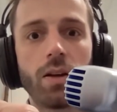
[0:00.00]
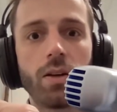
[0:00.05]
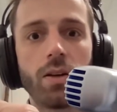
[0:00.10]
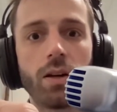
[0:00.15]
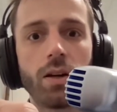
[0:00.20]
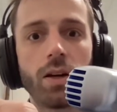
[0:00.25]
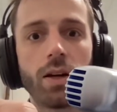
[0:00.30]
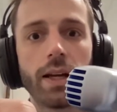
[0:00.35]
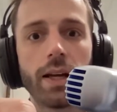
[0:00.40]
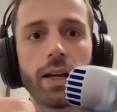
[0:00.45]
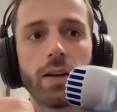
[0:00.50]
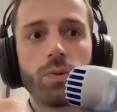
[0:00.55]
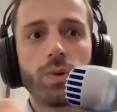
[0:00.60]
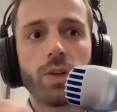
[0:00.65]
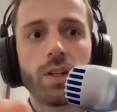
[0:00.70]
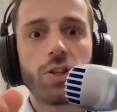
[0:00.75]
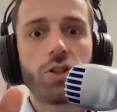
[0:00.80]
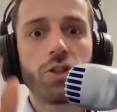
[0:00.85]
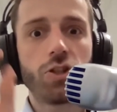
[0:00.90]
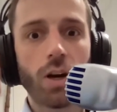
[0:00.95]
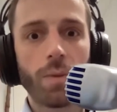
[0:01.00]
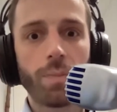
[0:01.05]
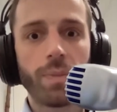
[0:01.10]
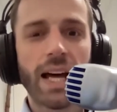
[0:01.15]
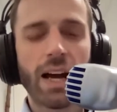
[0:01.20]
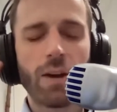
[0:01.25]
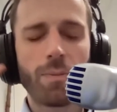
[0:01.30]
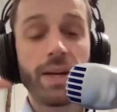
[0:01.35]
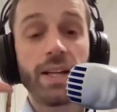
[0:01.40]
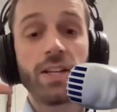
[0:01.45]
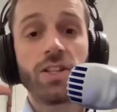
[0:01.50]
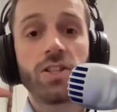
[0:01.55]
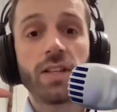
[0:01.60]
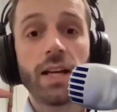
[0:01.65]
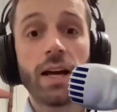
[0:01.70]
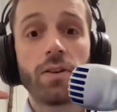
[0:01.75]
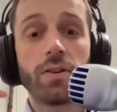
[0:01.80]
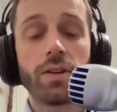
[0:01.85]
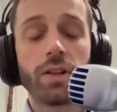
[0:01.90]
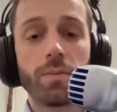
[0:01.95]
you're going to get a really sharp, loud-pitched
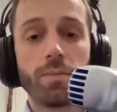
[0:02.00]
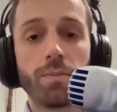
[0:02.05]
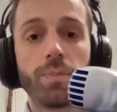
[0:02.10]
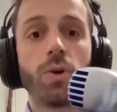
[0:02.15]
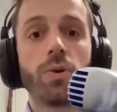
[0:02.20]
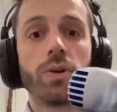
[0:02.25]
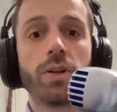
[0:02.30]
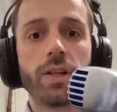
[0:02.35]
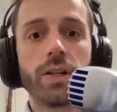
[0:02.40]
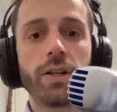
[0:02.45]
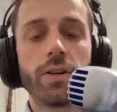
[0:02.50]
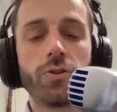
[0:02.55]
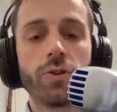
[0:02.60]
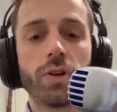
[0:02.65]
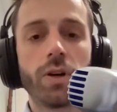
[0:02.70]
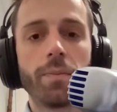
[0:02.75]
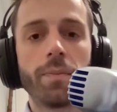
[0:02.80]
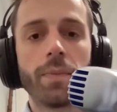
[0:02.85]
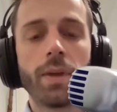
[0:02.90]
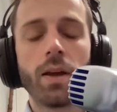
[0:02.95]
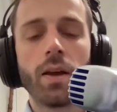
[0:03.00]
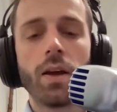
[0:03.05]
sound that can blow your eardrum.